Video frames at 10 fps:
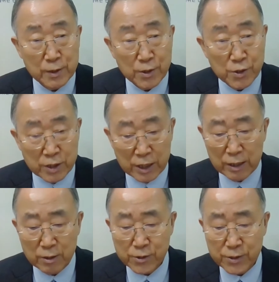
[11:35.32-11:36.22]

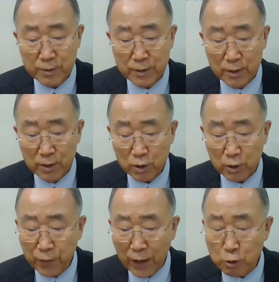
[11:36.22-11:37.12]
skills, the
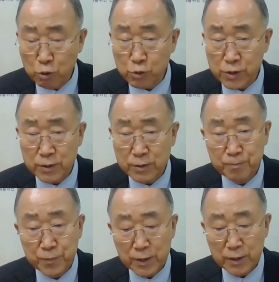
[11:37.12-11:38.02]
values
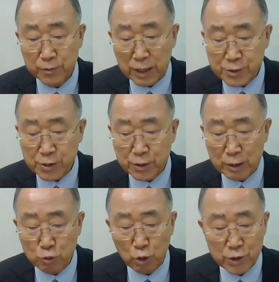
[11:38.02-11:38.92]

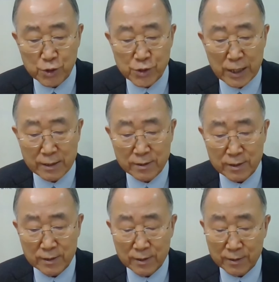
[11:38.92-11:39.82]
necessary to understand
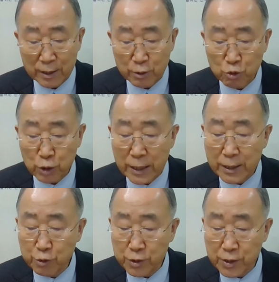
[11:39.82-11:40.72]
that the
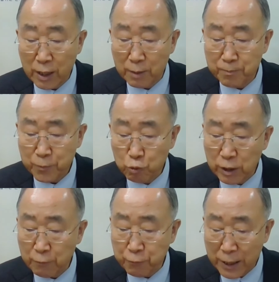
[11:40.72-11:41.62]
challenges we
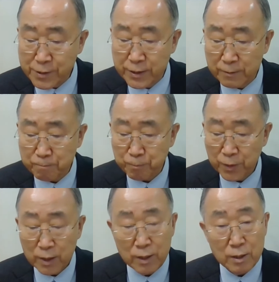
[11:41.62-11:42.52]
are facing:
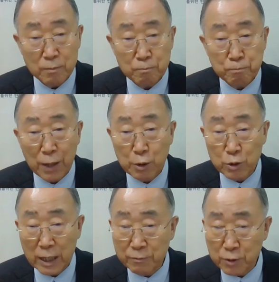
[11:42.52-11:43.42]

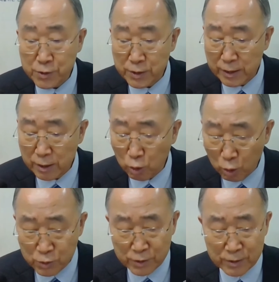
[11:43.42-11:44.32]
biodiversity
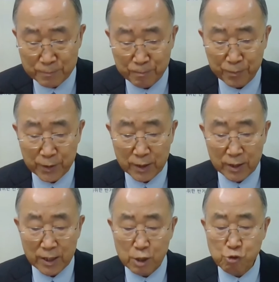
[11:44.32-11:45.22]
loss,
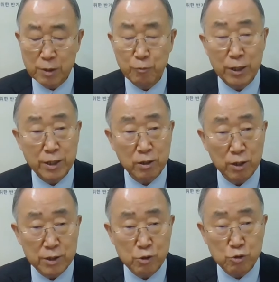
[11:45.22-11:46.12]
extreme weather
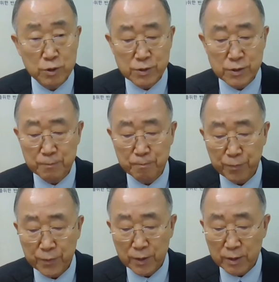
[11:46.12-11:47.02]
conditions,
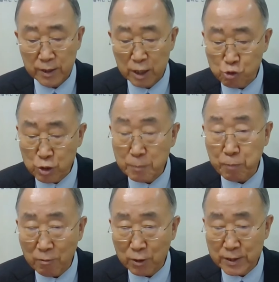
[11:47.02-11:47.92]
extreme
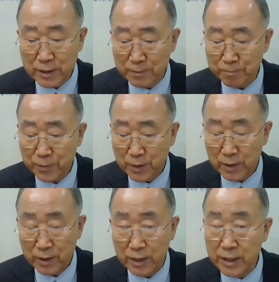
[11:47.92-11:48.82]
poverty,
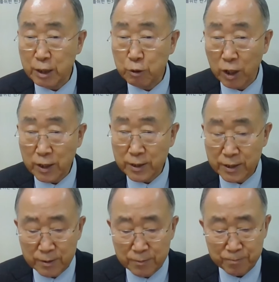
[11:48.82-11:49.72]
inequality,